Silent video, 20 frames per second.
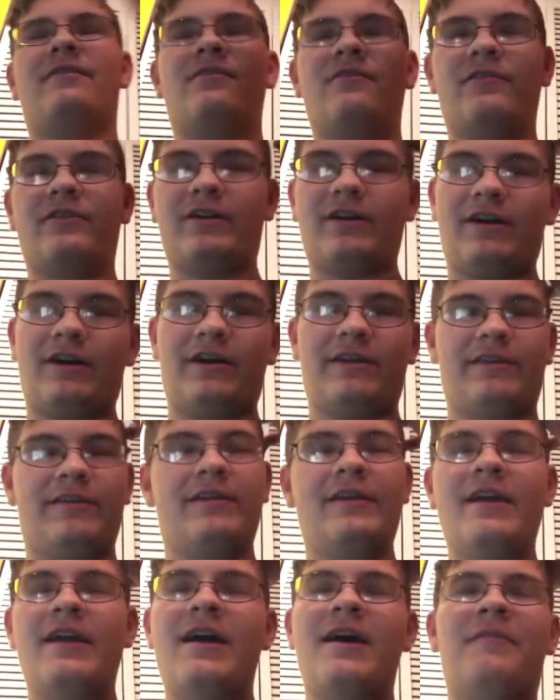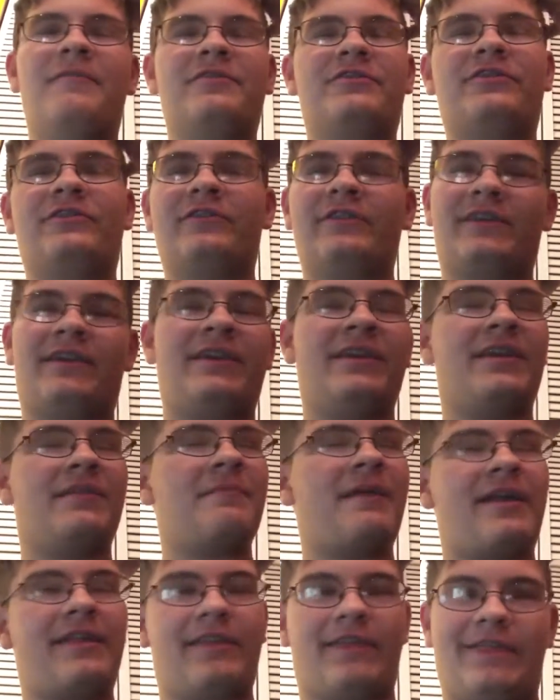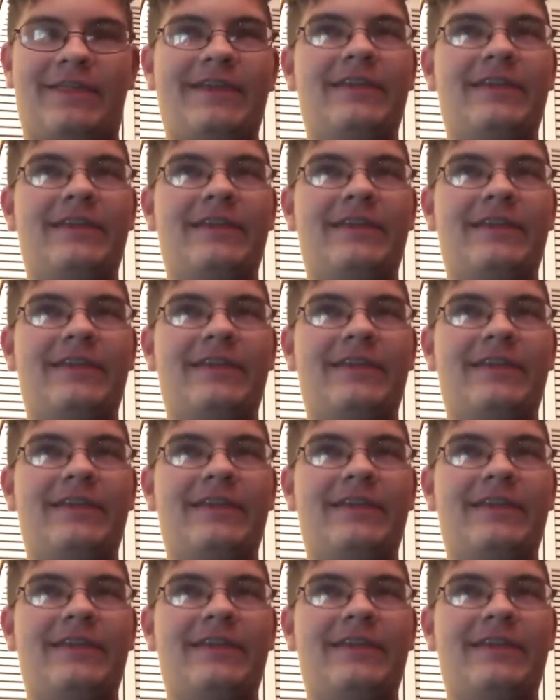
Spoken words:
oh god, I'm just gonna kick him out of the